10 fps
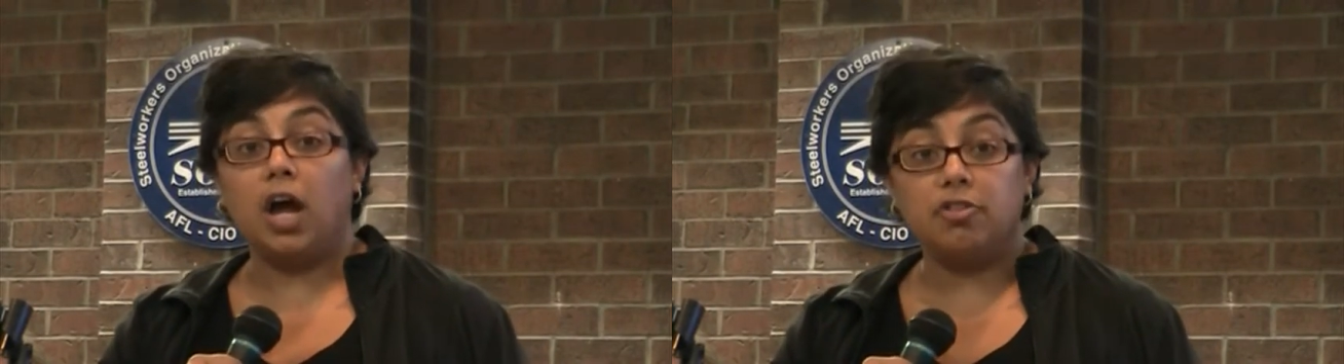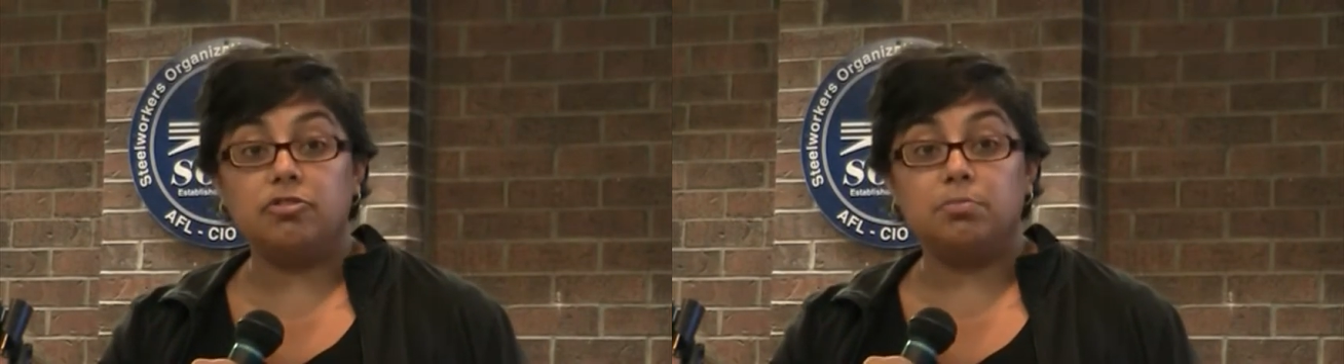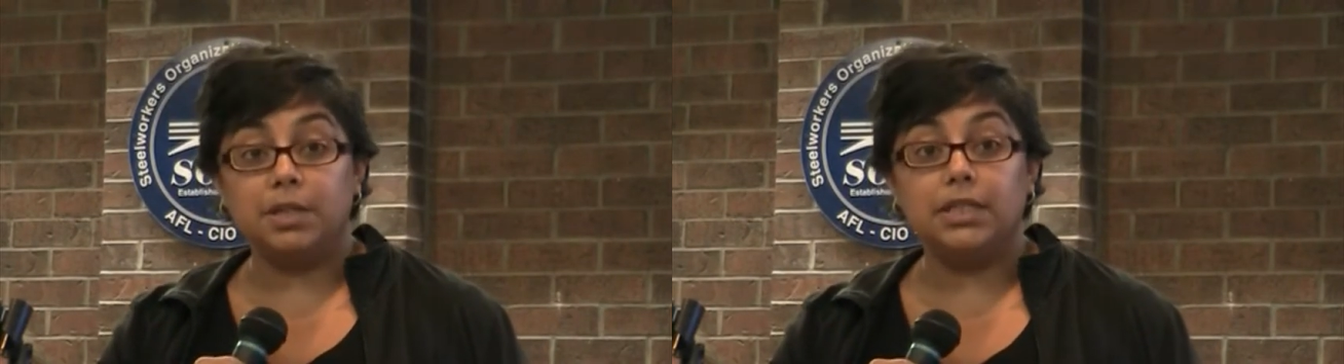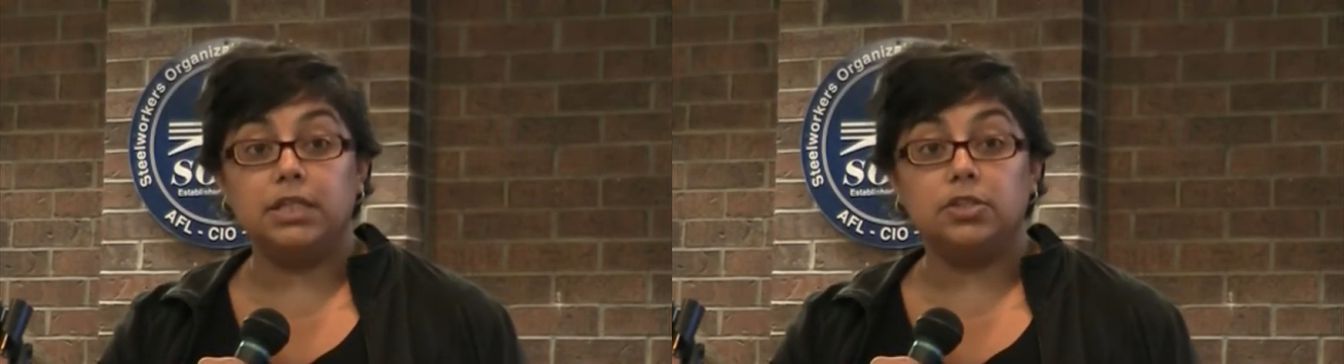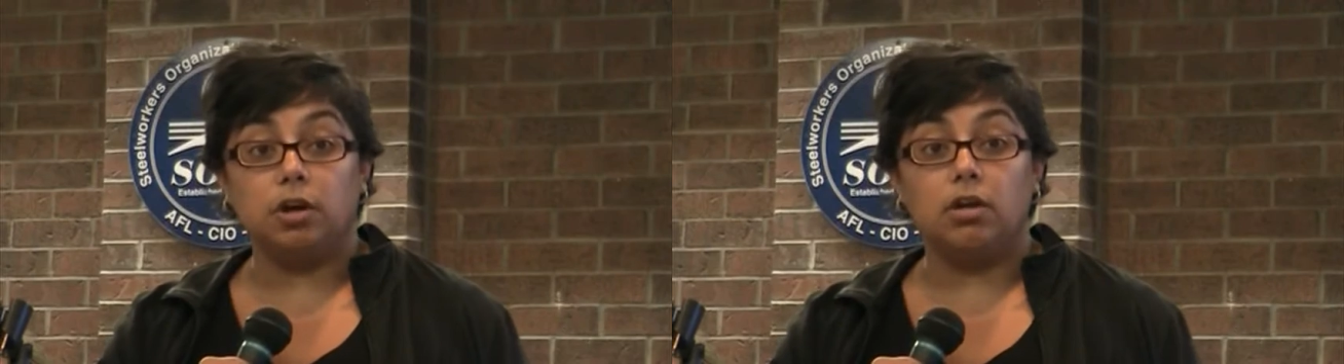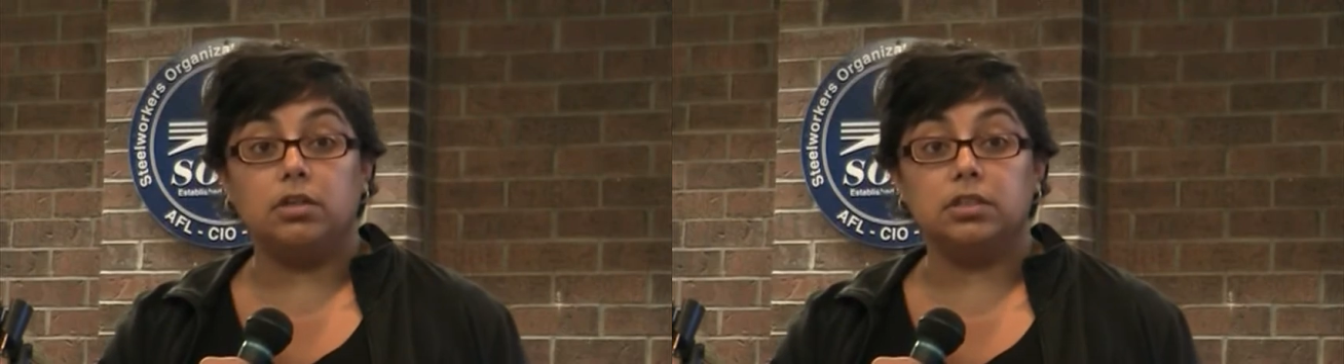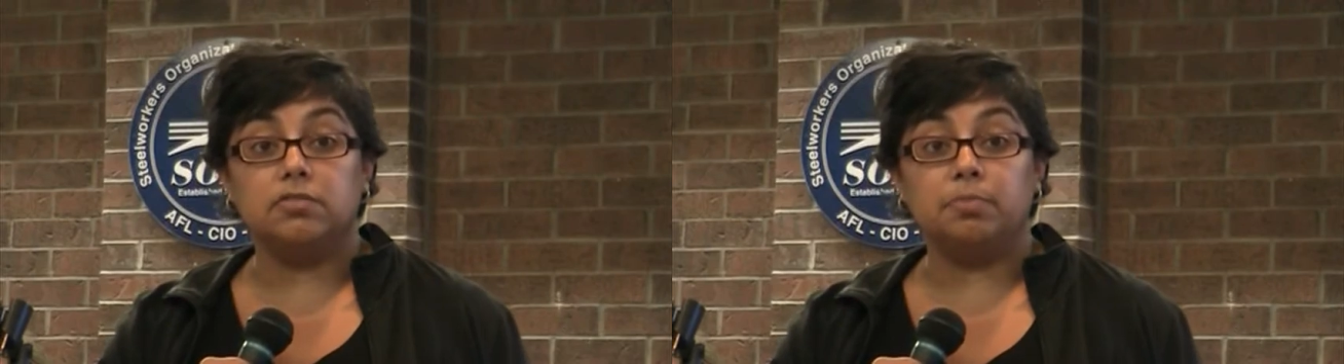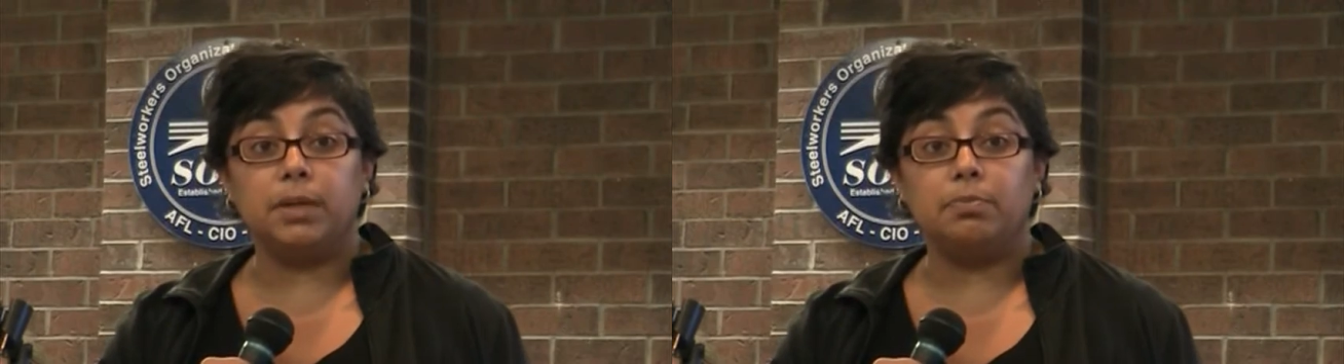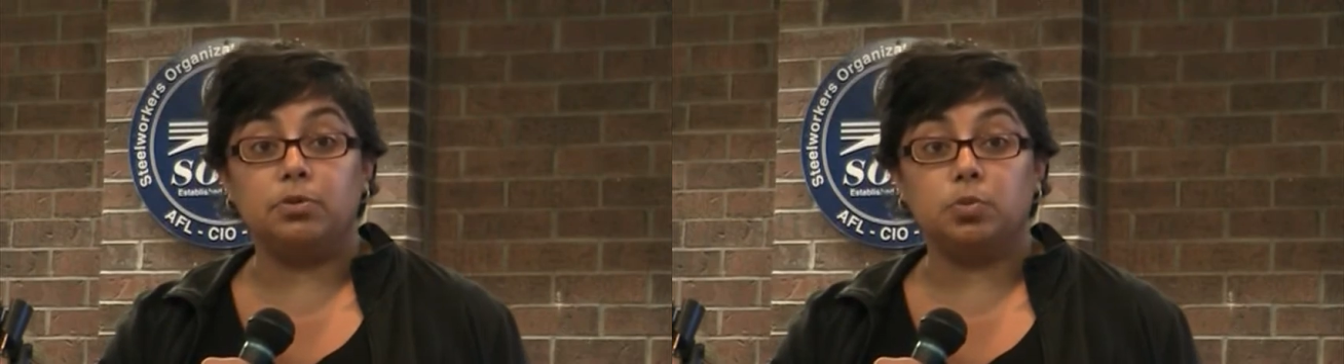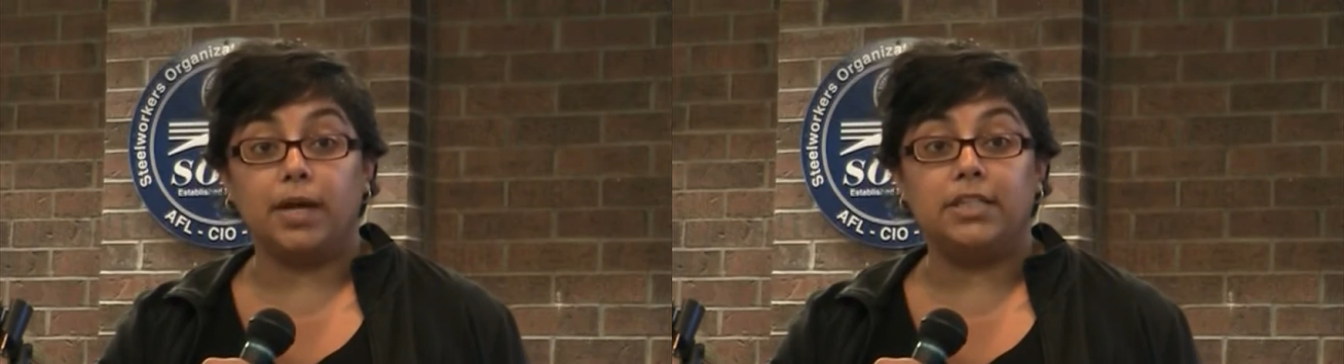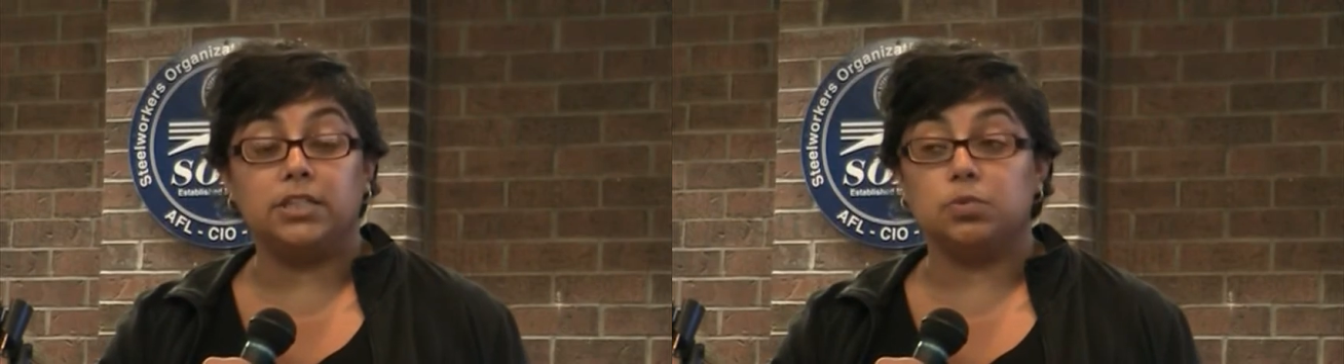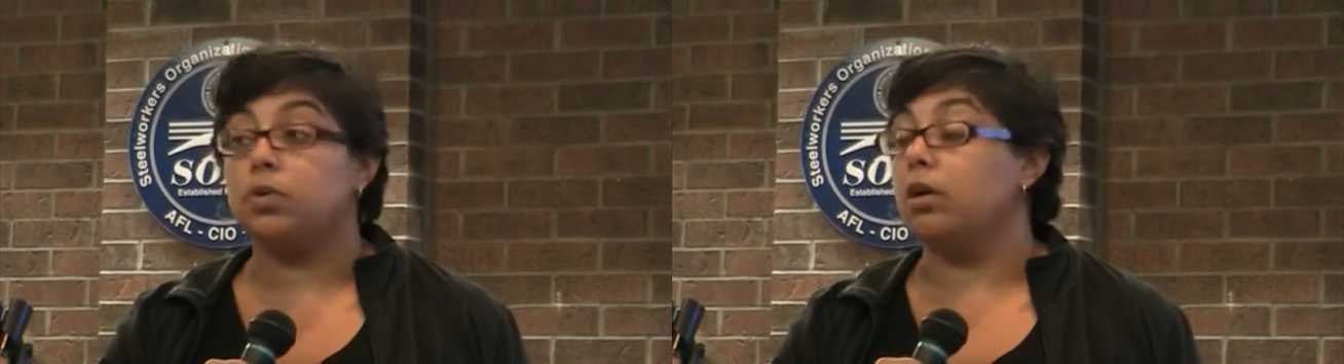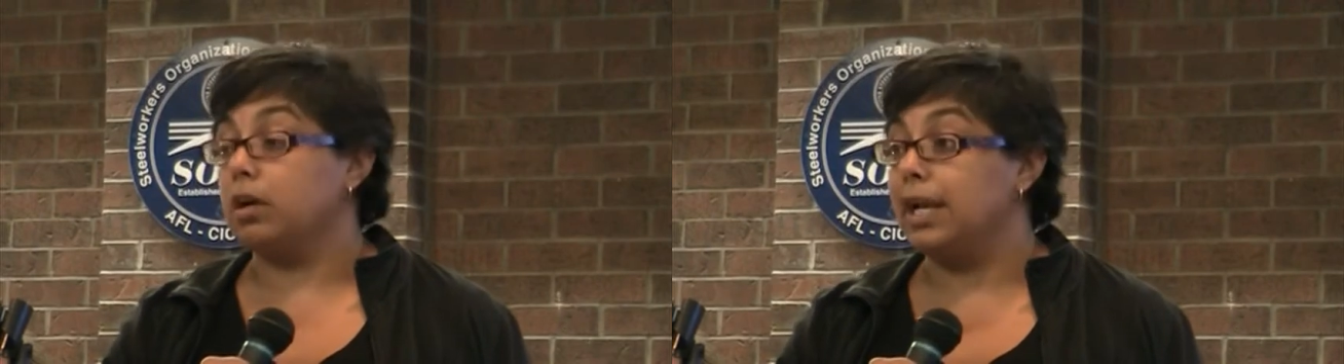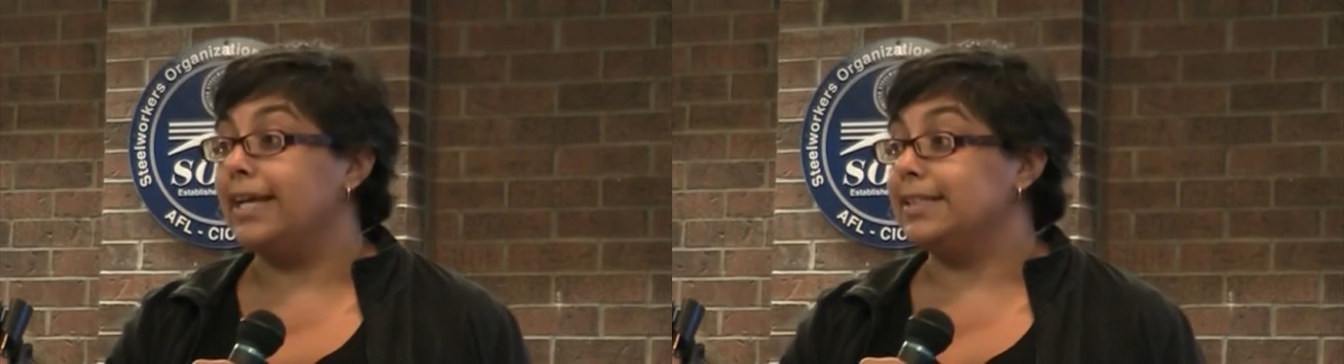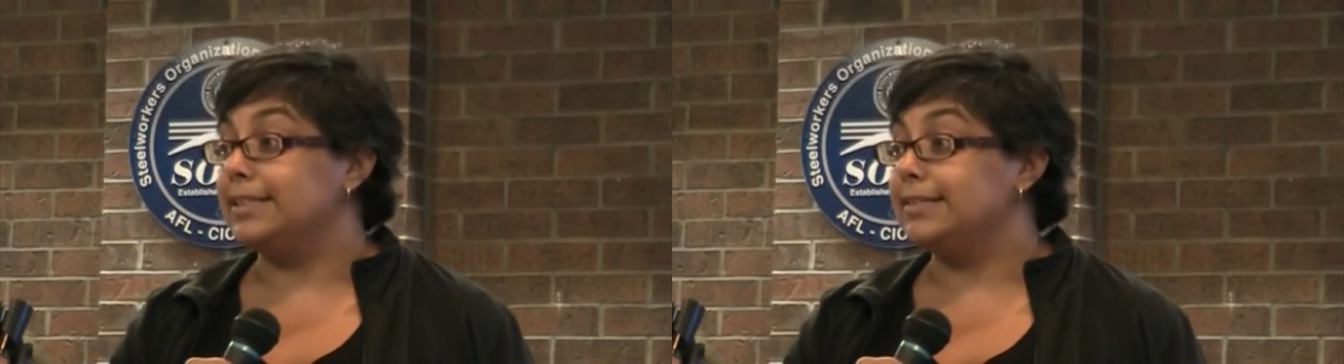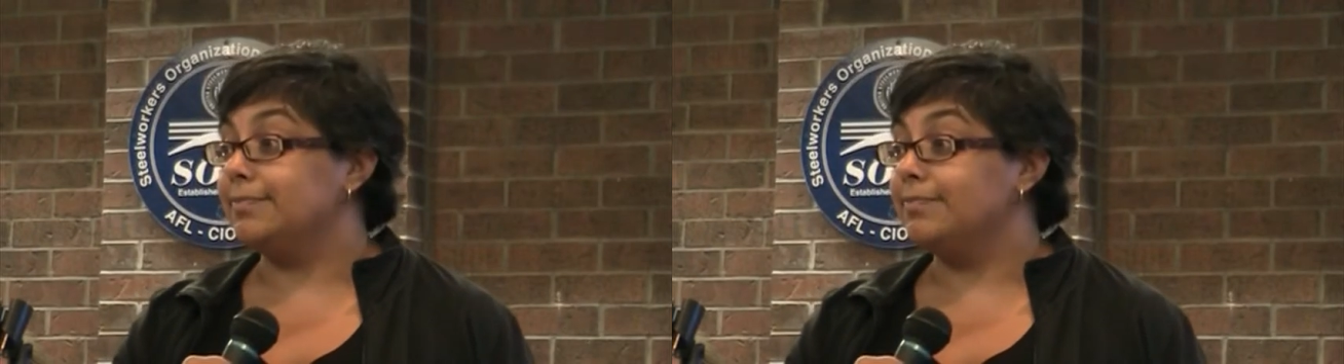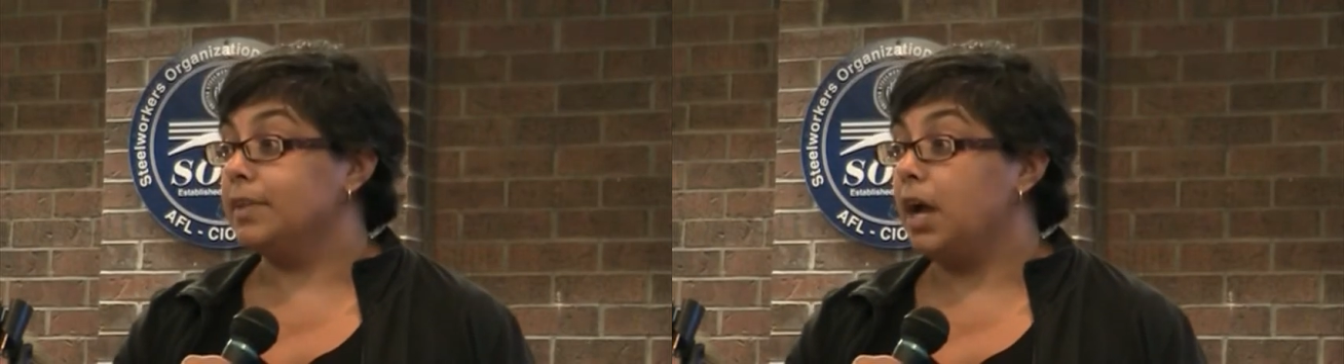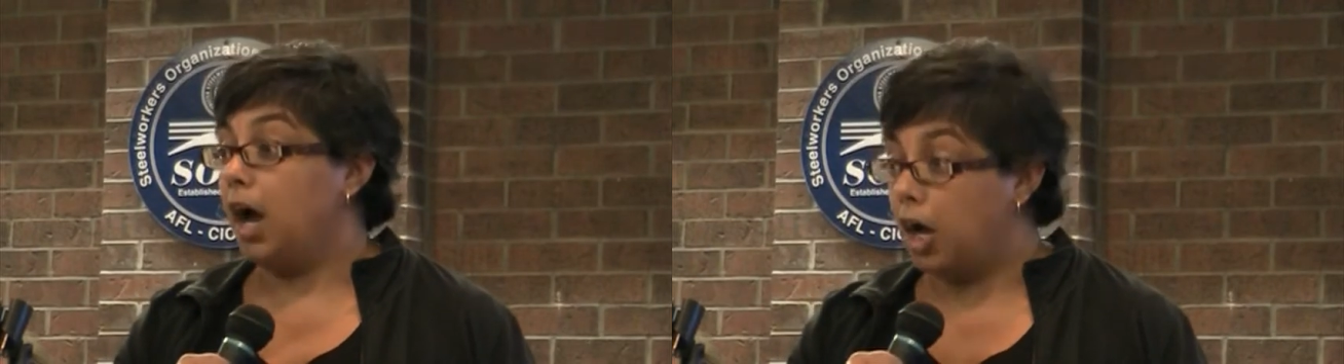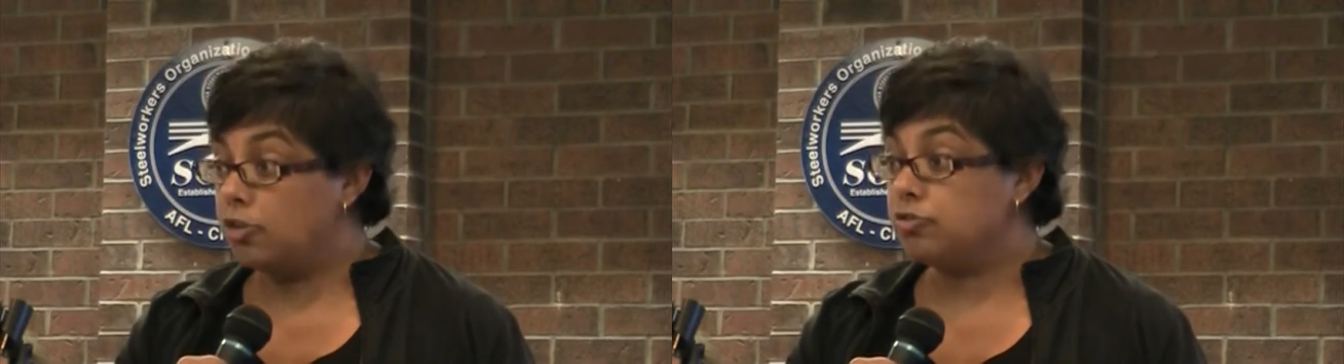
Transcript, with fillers: Over $100 million of people's wages were not collected.